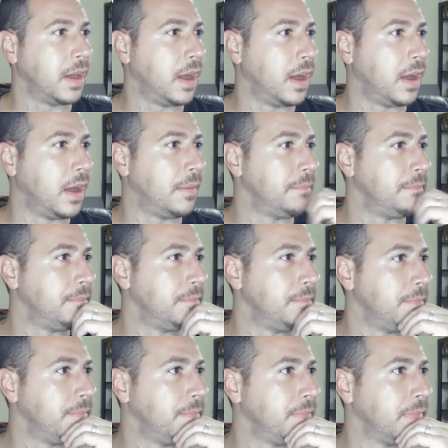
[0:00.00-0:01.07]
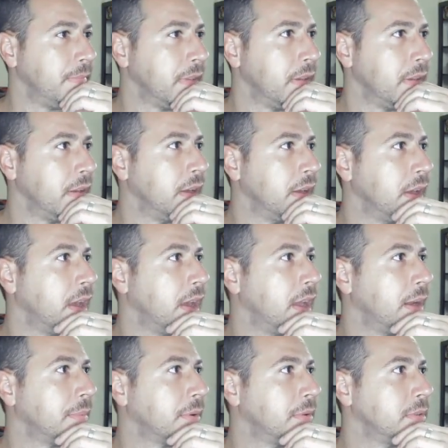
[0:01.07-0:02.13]
Um,
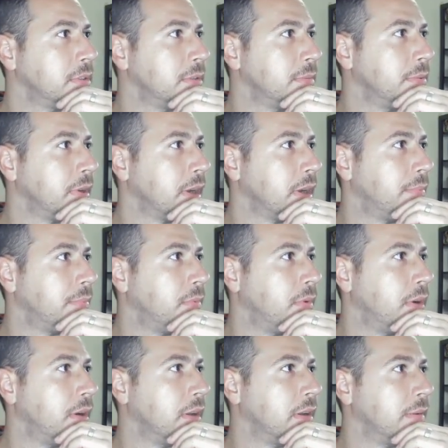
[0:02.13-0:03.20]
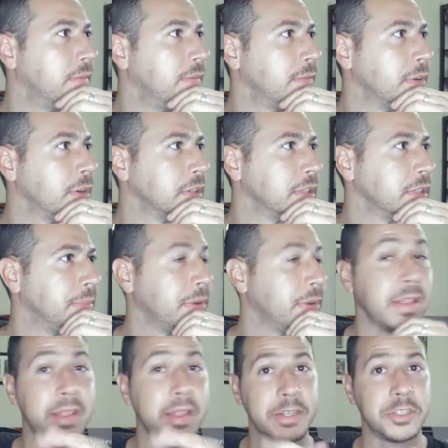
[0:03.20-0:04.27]
and I'm going to bring up one, for example,
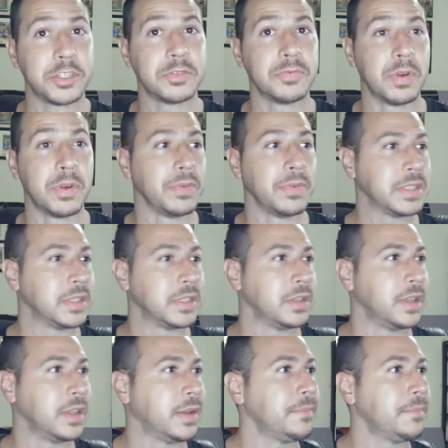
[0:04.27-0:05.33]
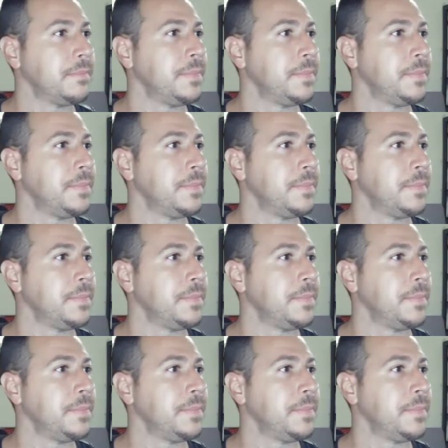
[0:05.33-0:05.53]
here that I just wrote recently.